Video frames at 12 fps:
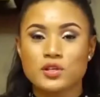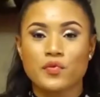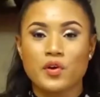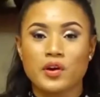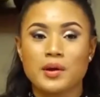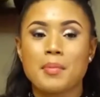are
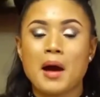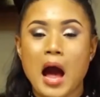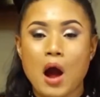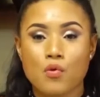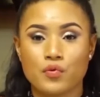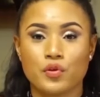very
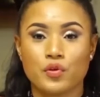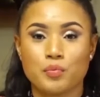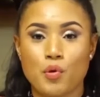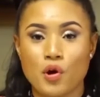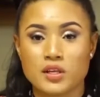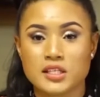powerful
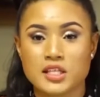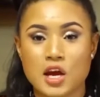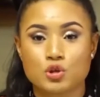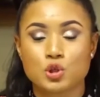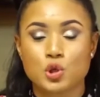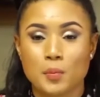points
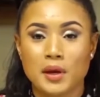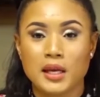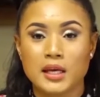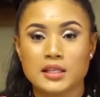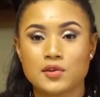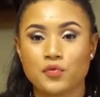there. So
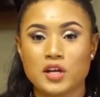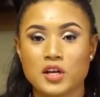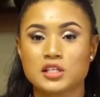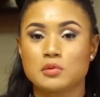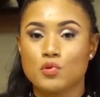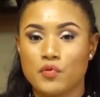many
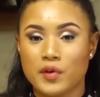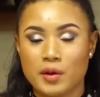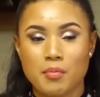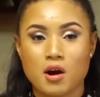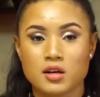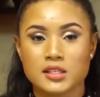different
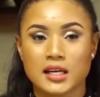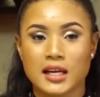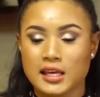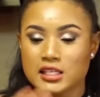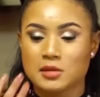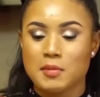moving parts. I
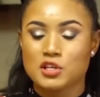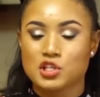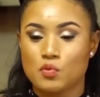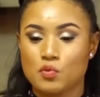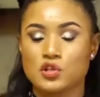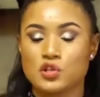like
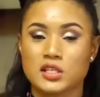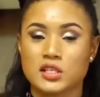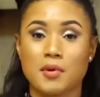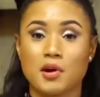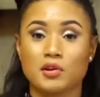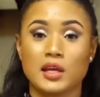especially what you
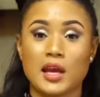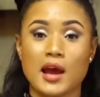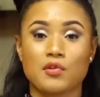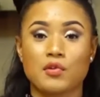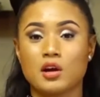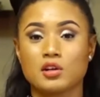said about the
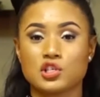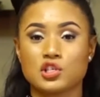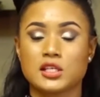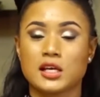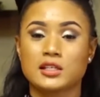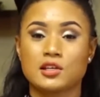
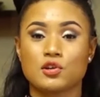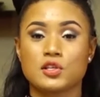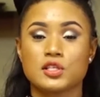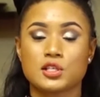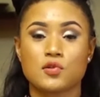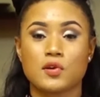agriculture sector,
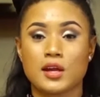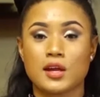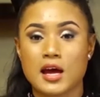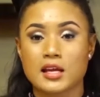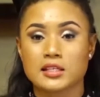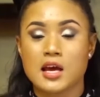considering
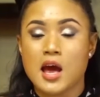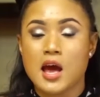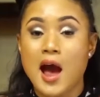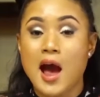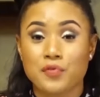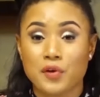that
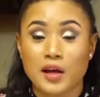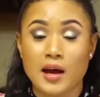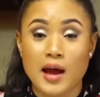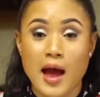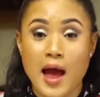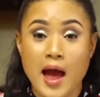
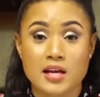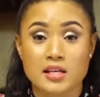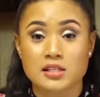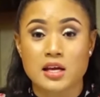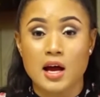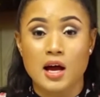Africa
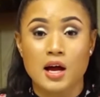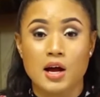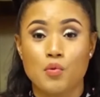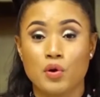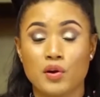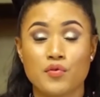has
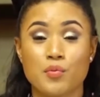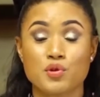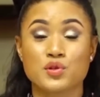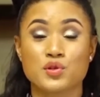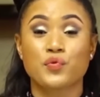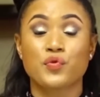one of the
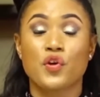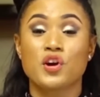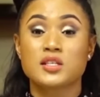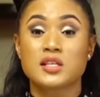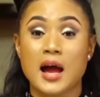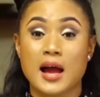most
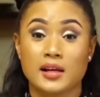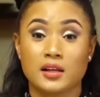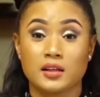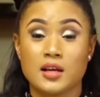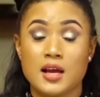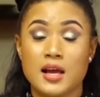
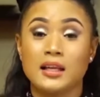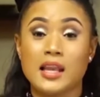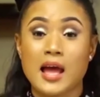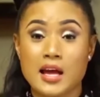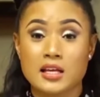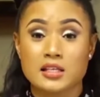fertile
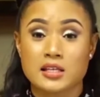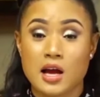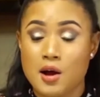lands